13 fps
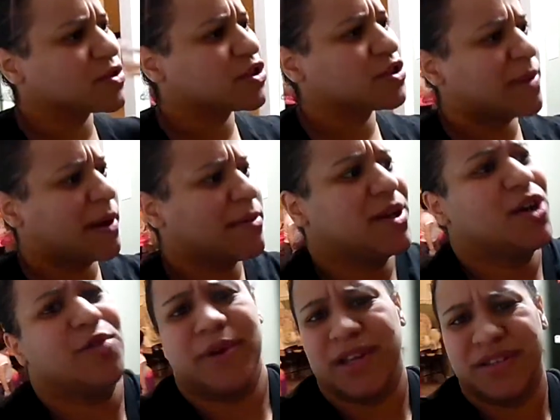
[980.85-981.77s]
which you probably
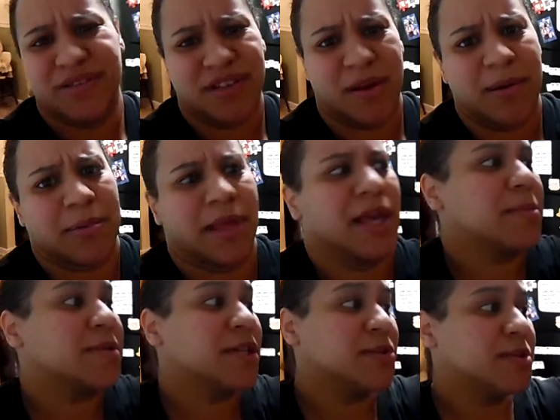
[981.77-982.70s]
know because you saw me
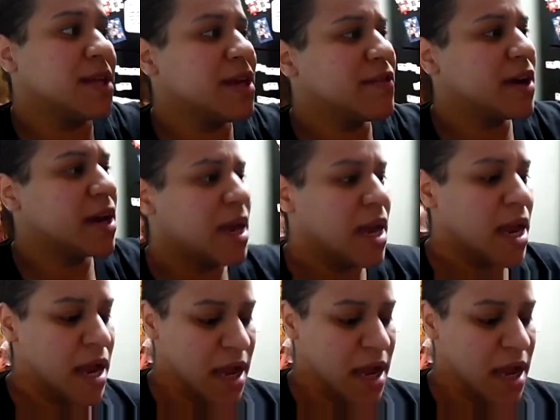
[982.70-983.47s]
playing upstairs anyway.